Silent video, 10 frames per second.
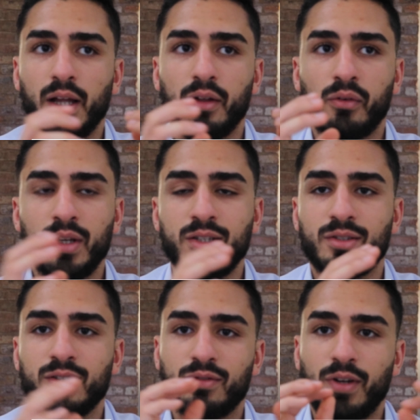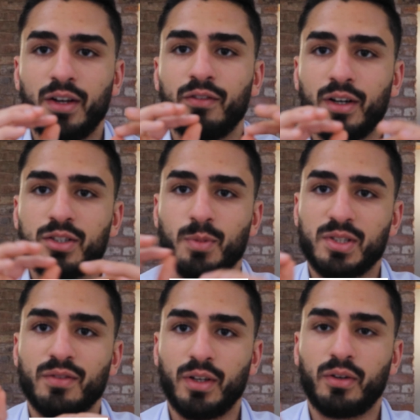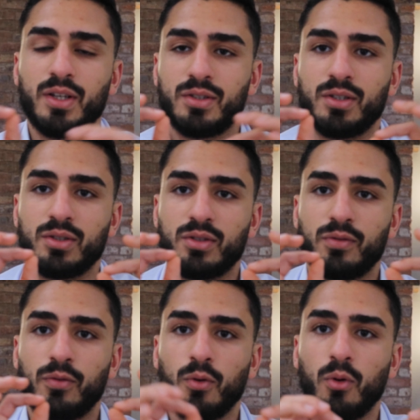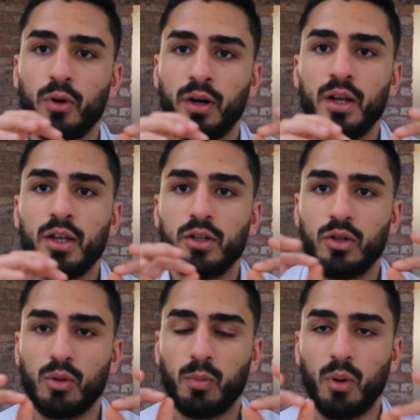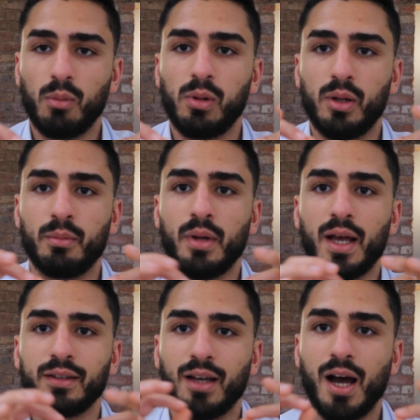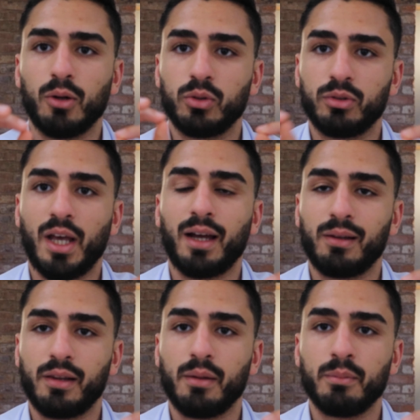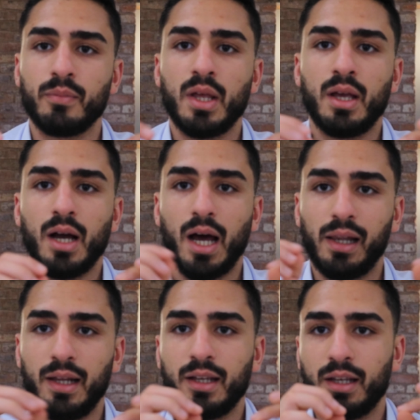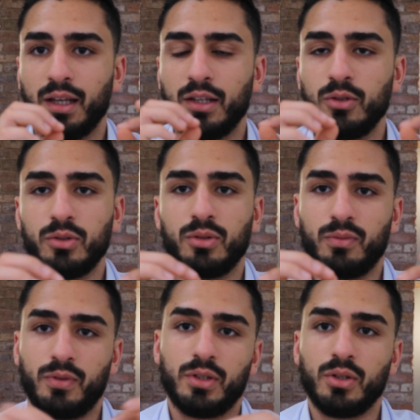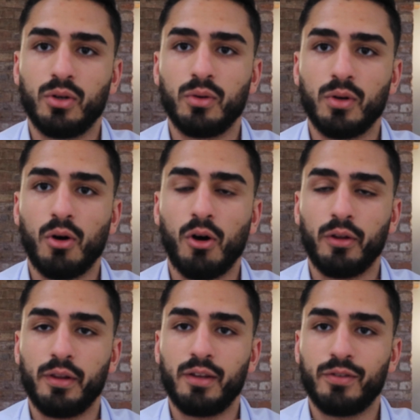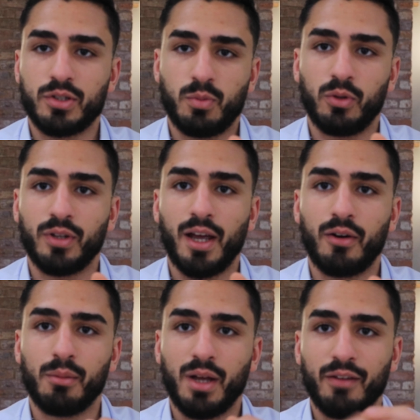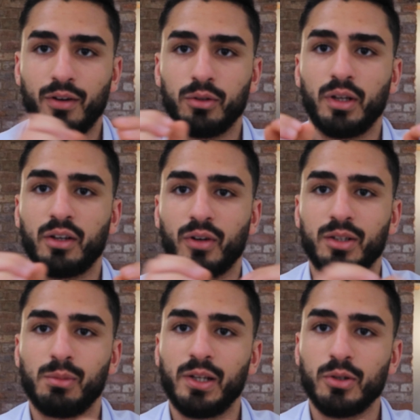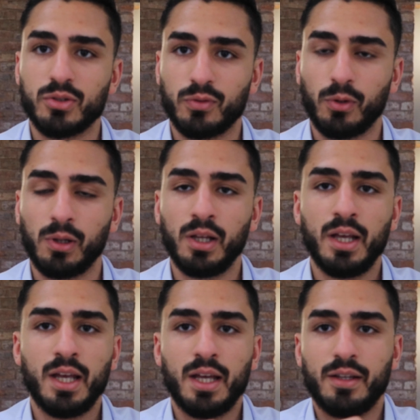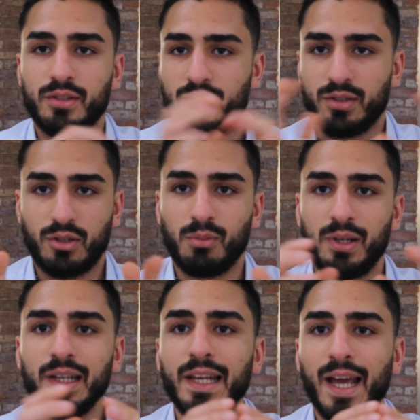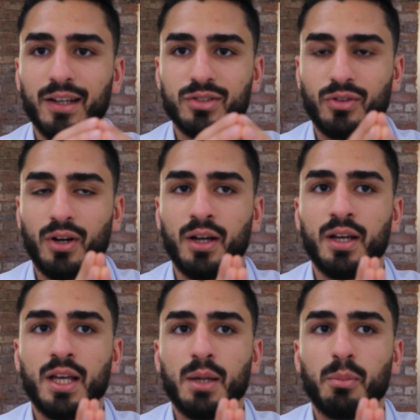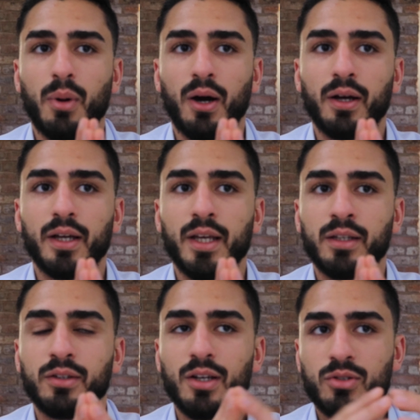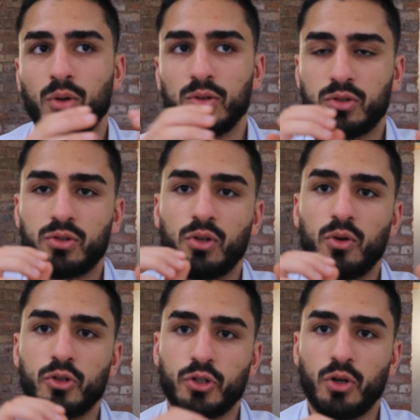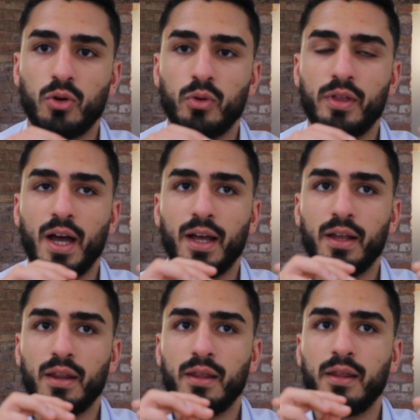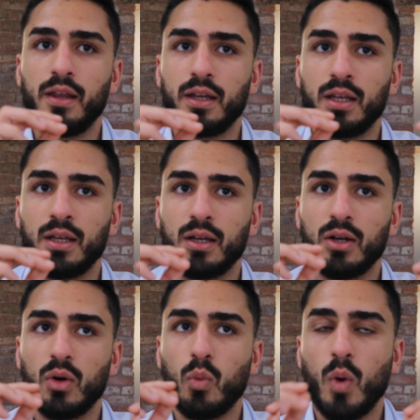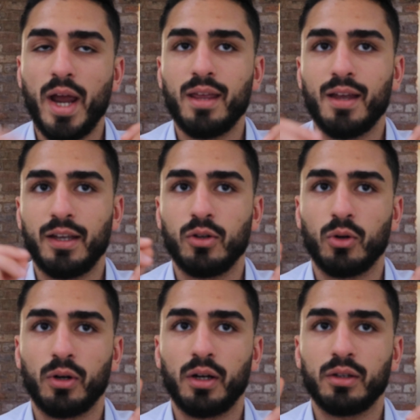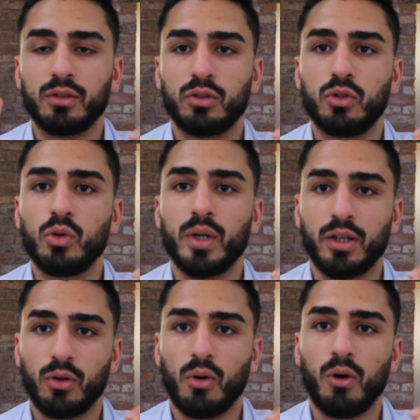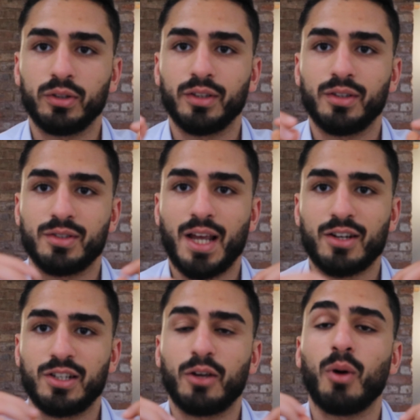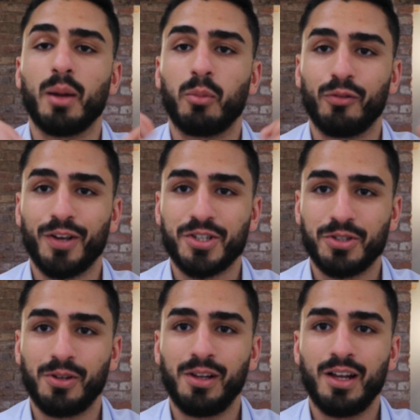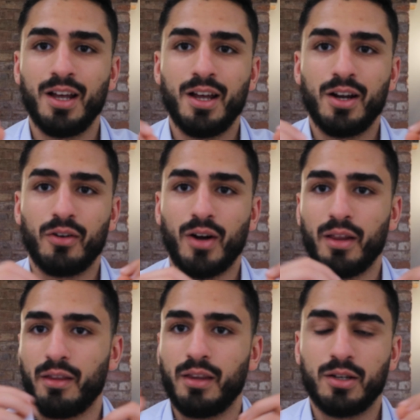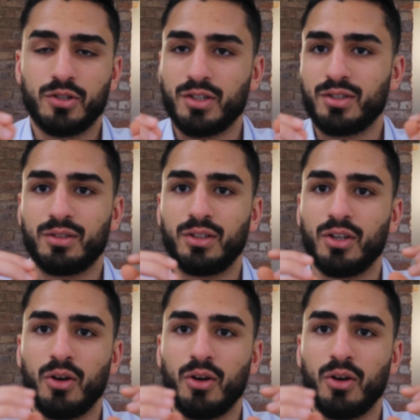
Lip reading: reasons, very, very specific reasons for your problem and how to tackle them. I'll link a YouTube video on the fishbone diagram that I found incredibly useful. This is completely extra, but it does also show that the way that you're doing your audit is actually quite professional, rather than just